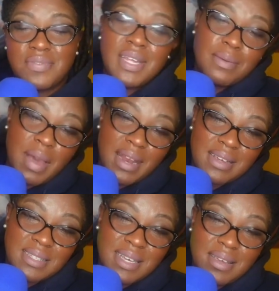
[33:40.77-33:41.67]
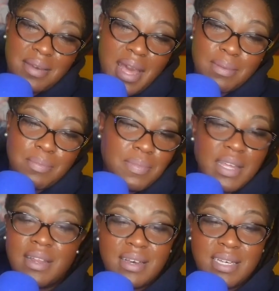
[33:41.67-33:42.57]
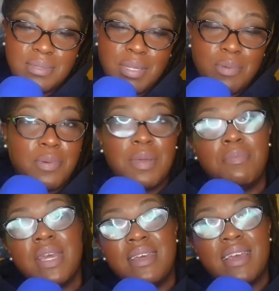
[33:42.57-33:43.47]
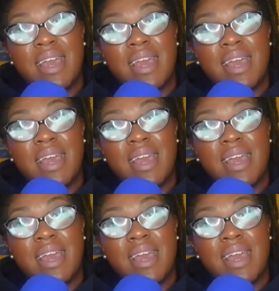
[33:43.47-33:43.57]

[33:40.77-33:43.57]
If anybody could tell you how to get a husband, it would be me.